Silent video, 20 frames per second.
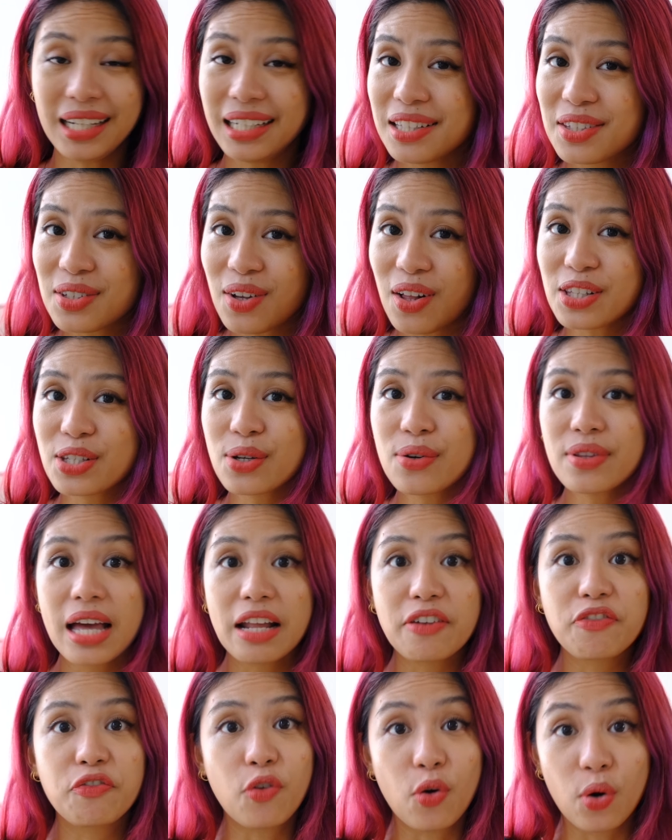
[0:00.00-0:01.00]
it's also
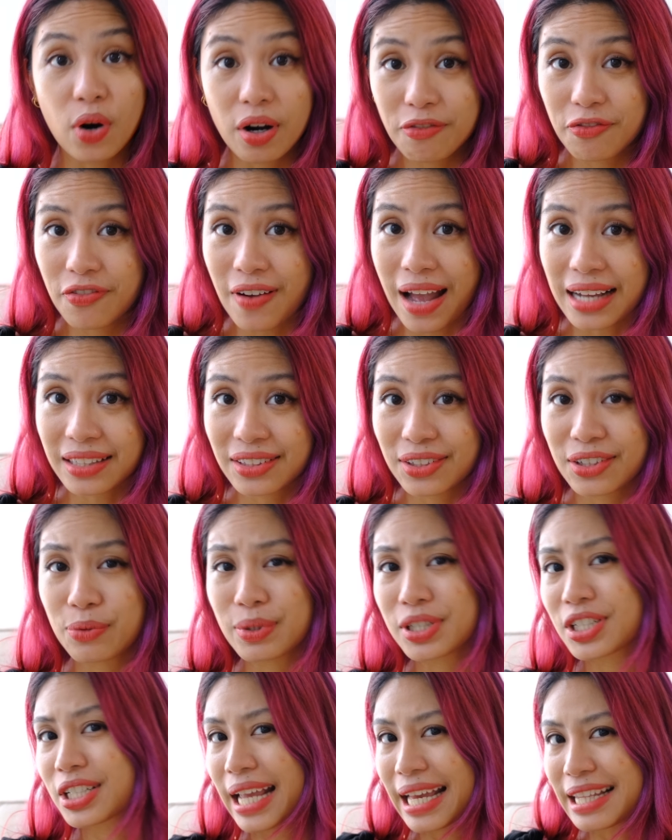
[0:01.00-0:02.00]
that form factor
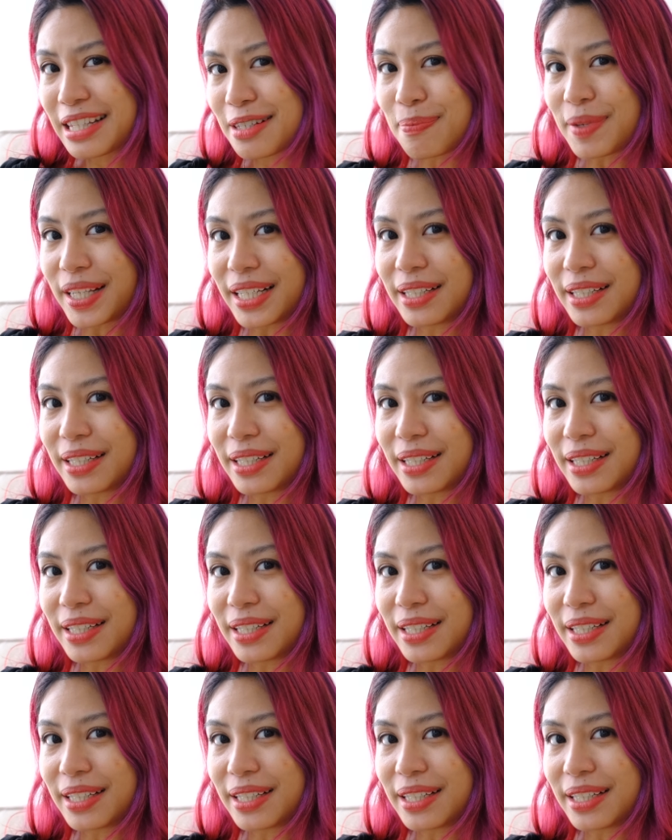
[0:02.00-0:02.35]
which gets me.